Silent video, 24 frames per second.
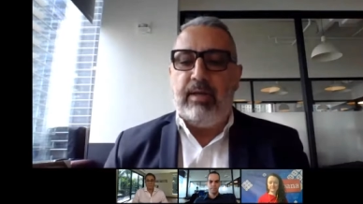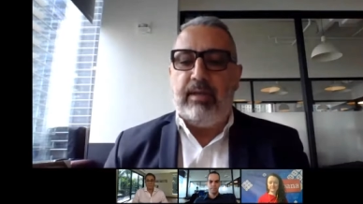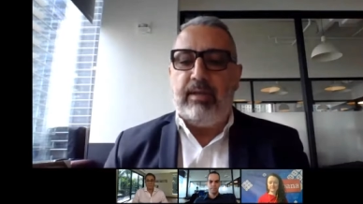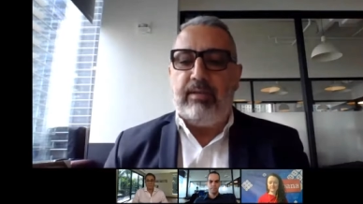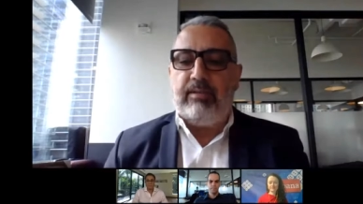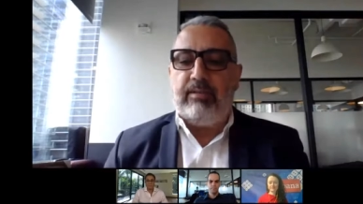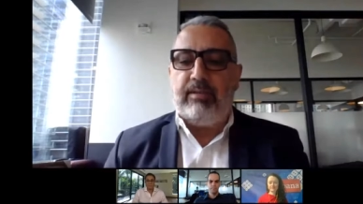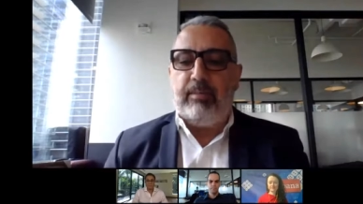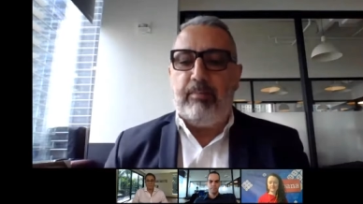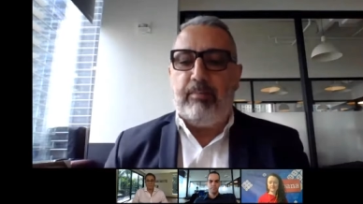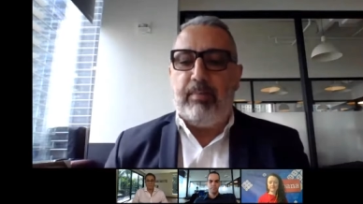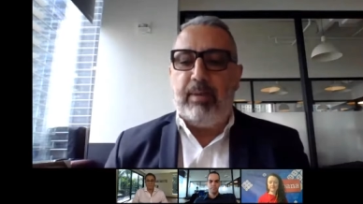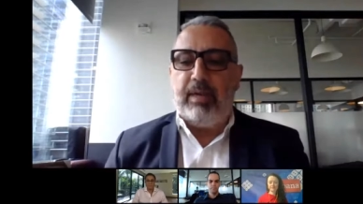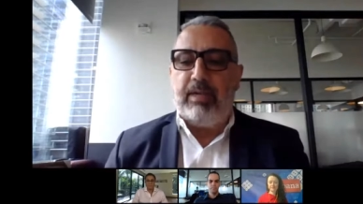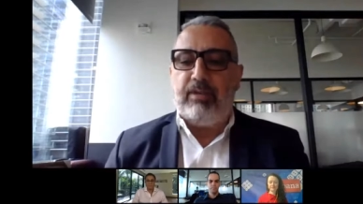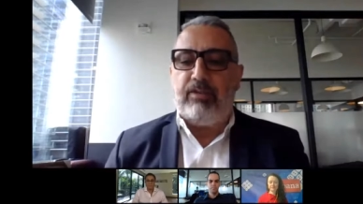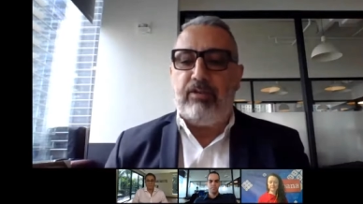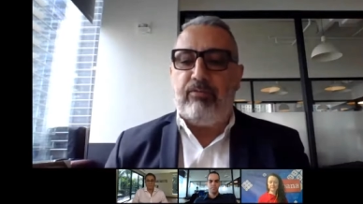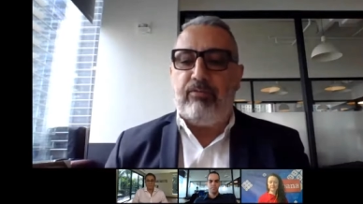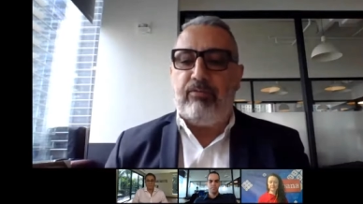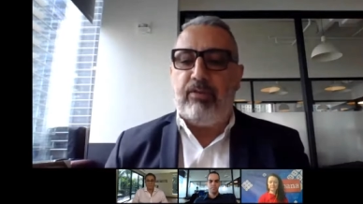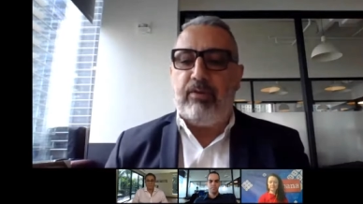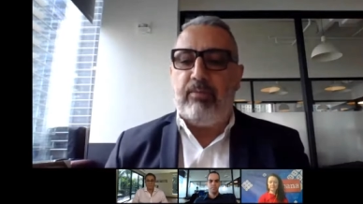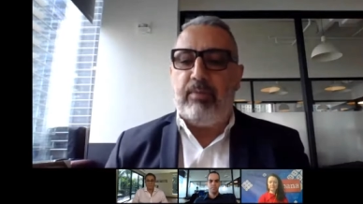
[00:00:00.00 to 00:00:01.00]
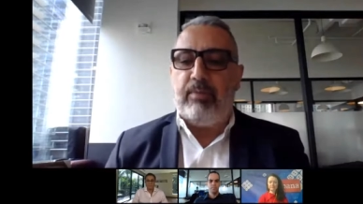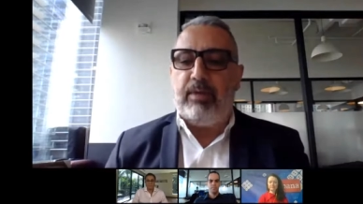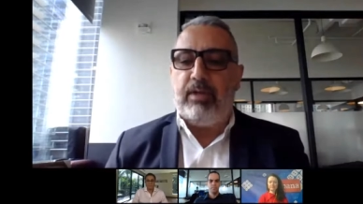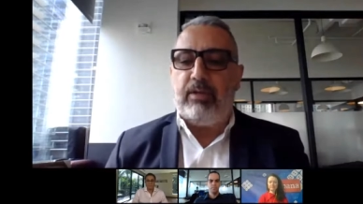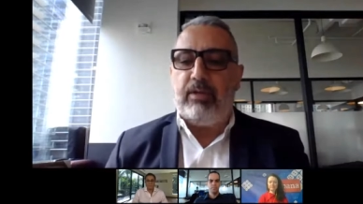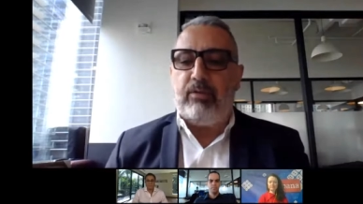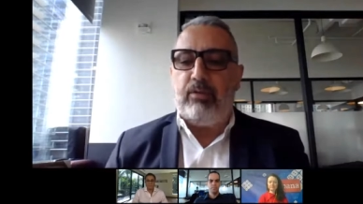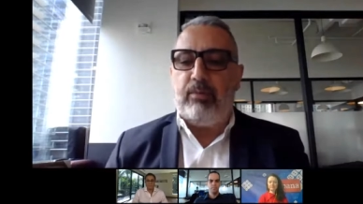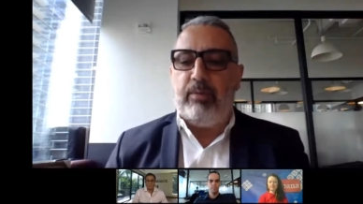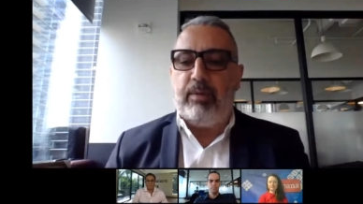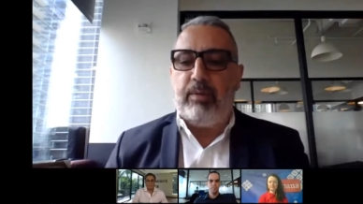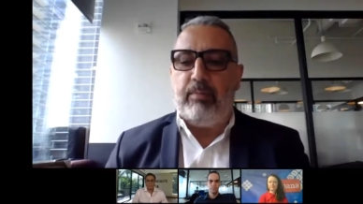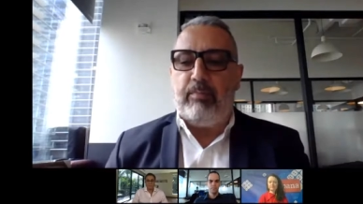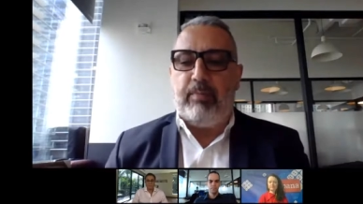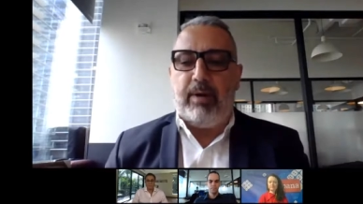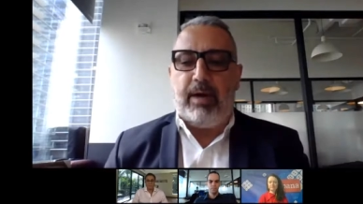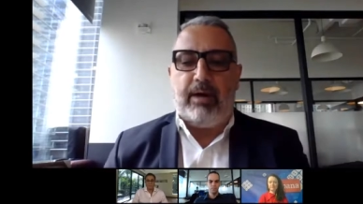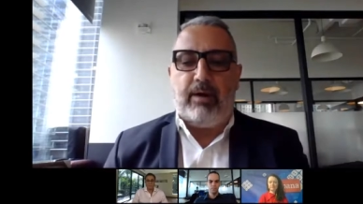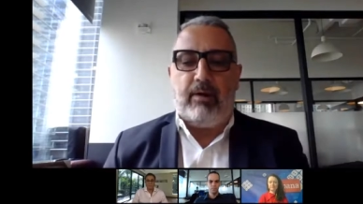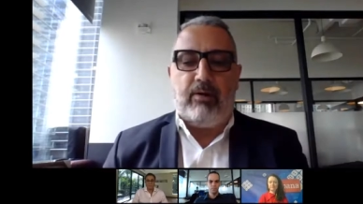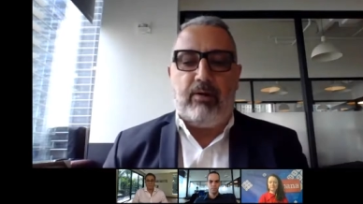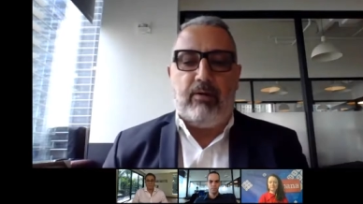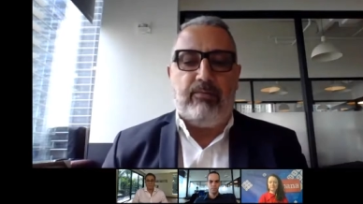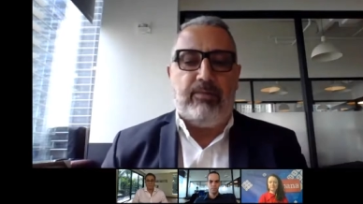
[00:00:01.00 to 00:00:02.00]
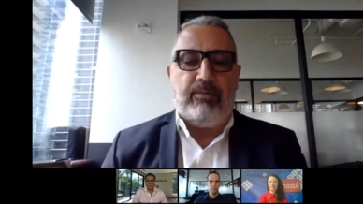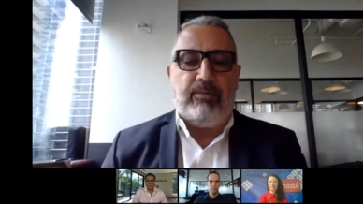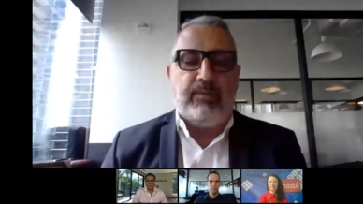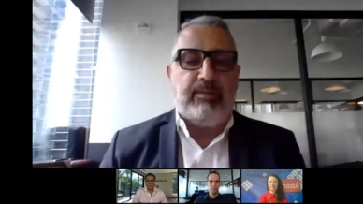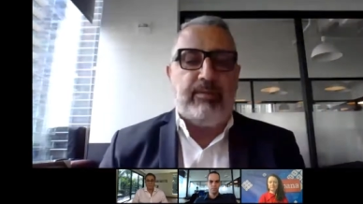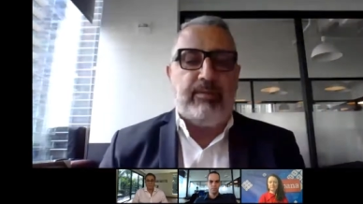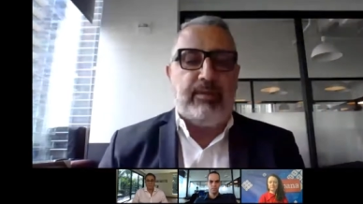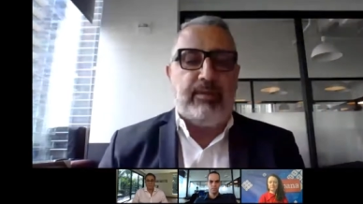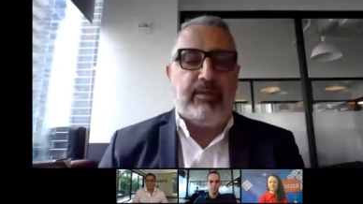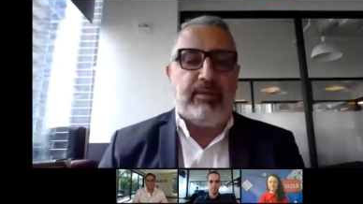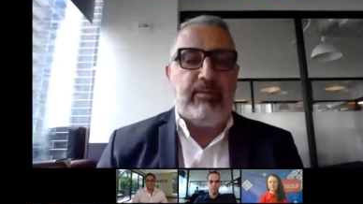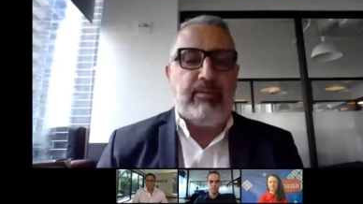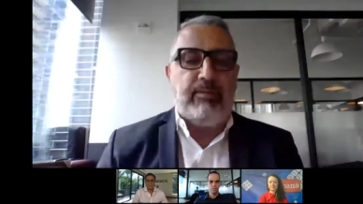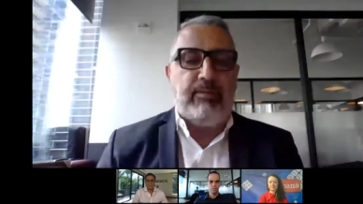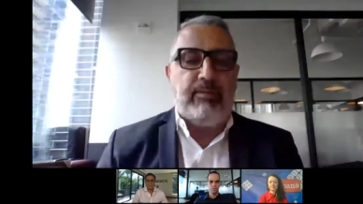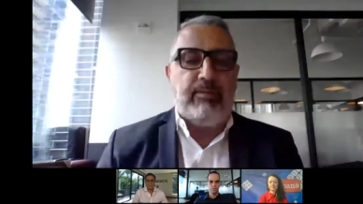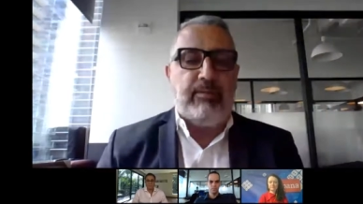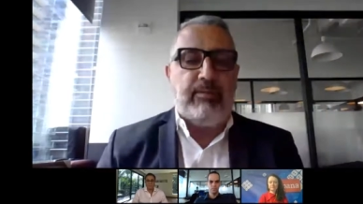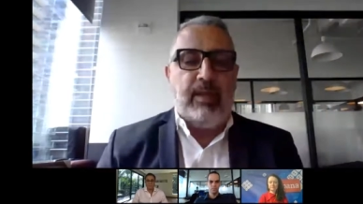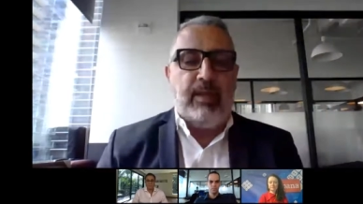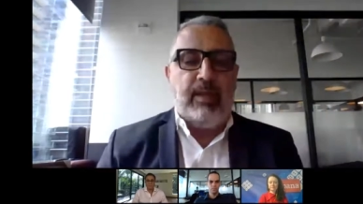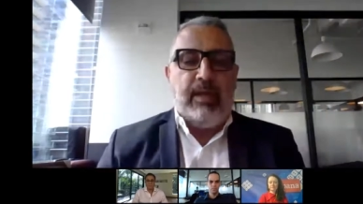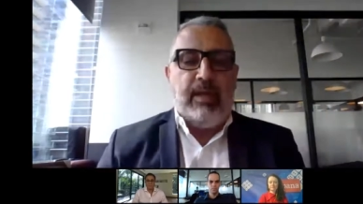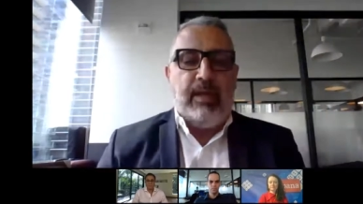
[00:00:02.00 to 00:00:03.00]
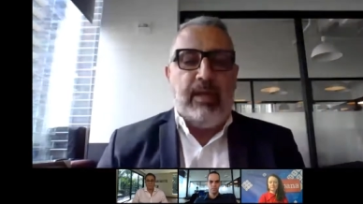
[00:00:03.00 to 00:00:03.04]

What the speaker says: It's a pleasure for me to be part of this event